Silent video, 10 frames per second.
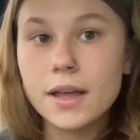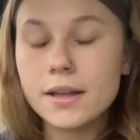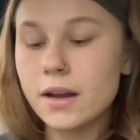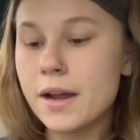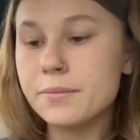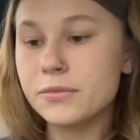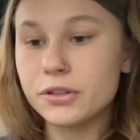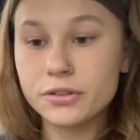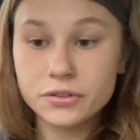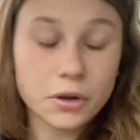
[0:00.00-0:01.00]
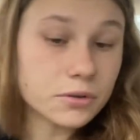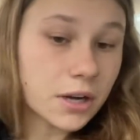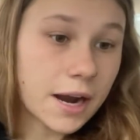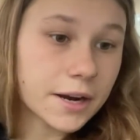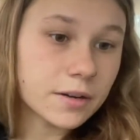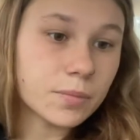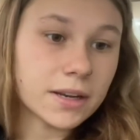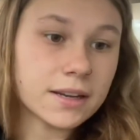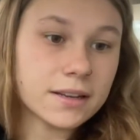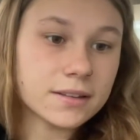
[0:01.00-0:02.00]
And I'm just so tired, but
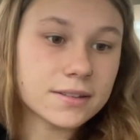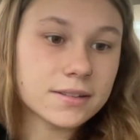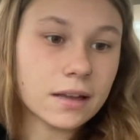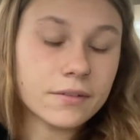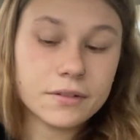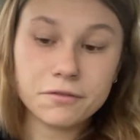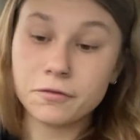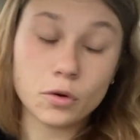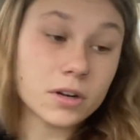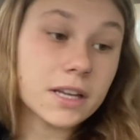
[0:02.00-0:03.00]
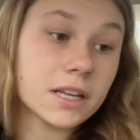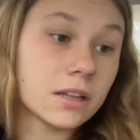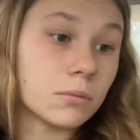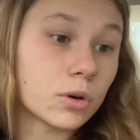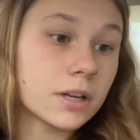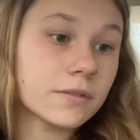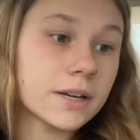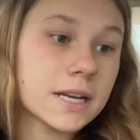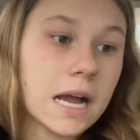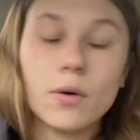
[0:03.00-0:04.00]
it is 7:40 in the morning
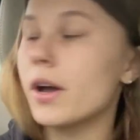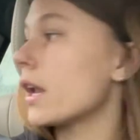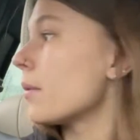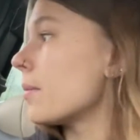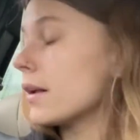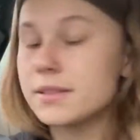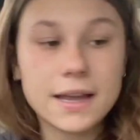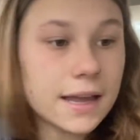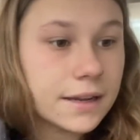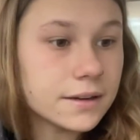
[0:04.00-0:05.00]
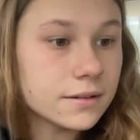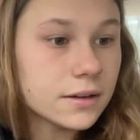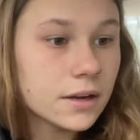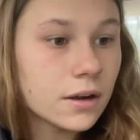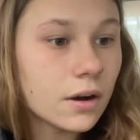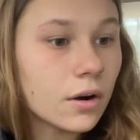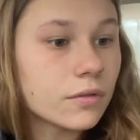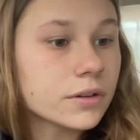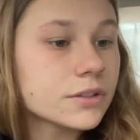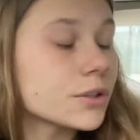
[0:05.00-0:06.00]
right now, and I'm about to head
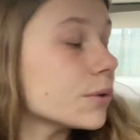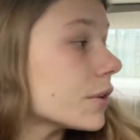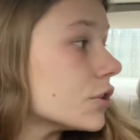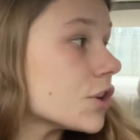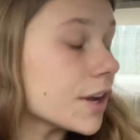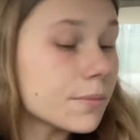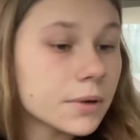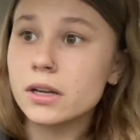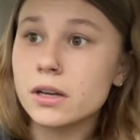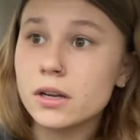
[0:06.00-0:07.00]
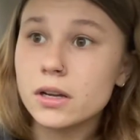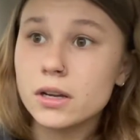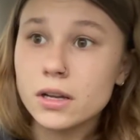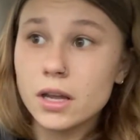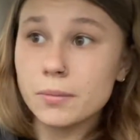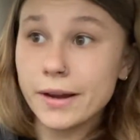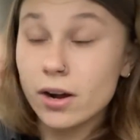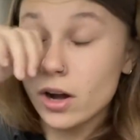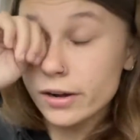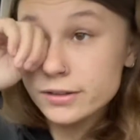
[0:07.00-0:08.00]
over to the gym, and my
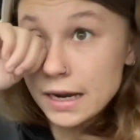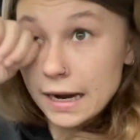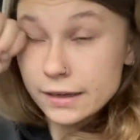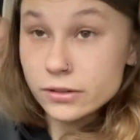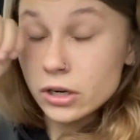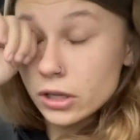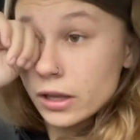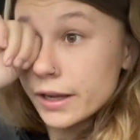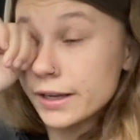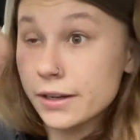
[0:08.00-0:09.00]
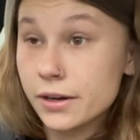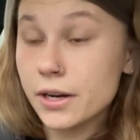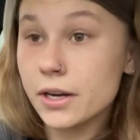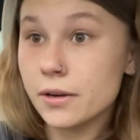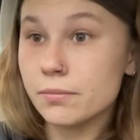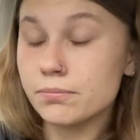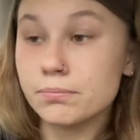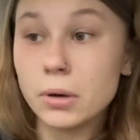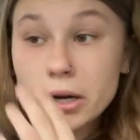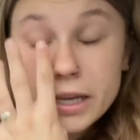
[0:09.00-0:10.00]
contacts are, like,
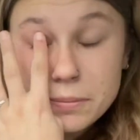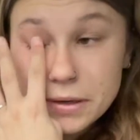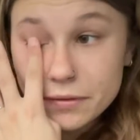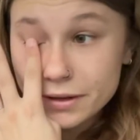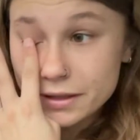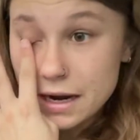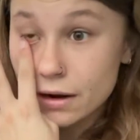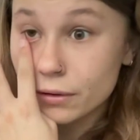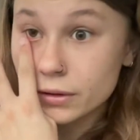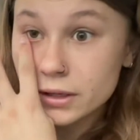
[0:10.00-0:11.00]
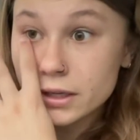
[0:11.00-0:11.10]
bugging me right now